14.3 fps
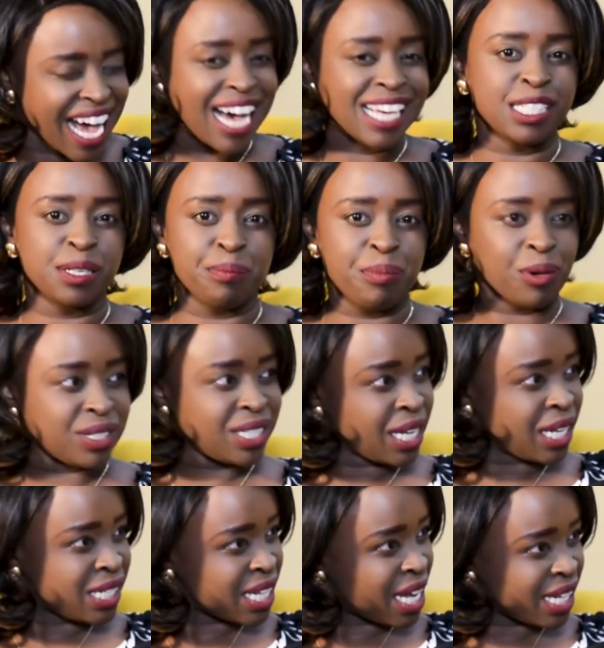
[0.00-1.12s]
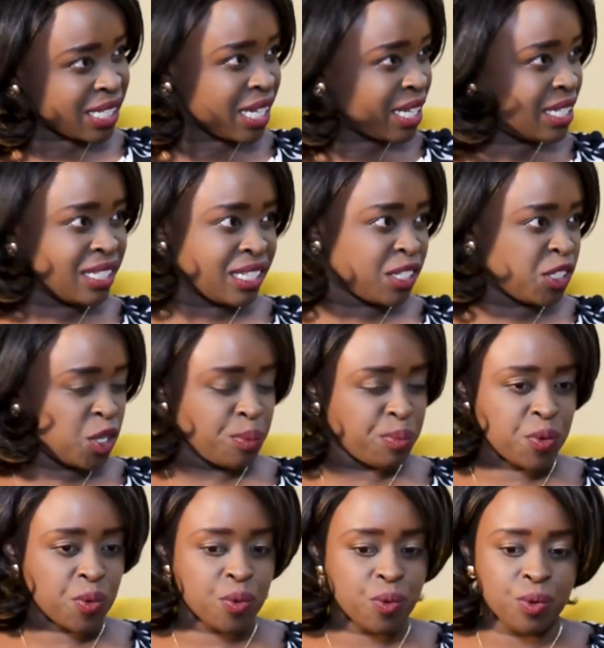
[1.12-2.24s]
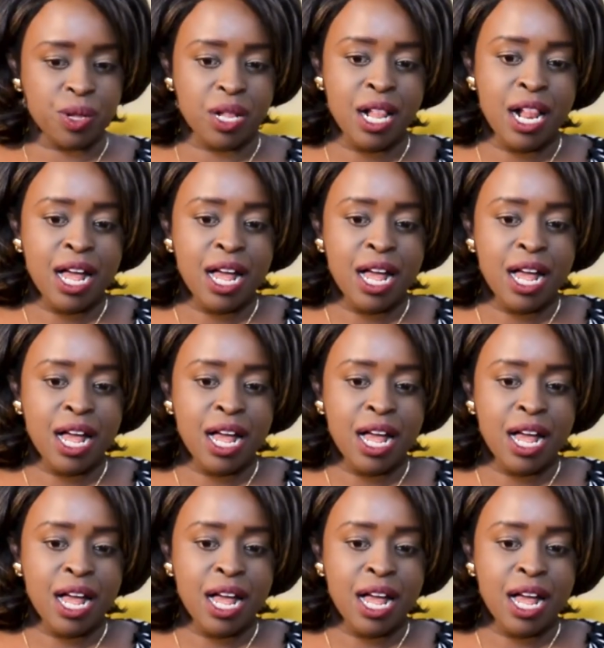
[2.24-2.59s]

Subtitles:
as important as the leadership role.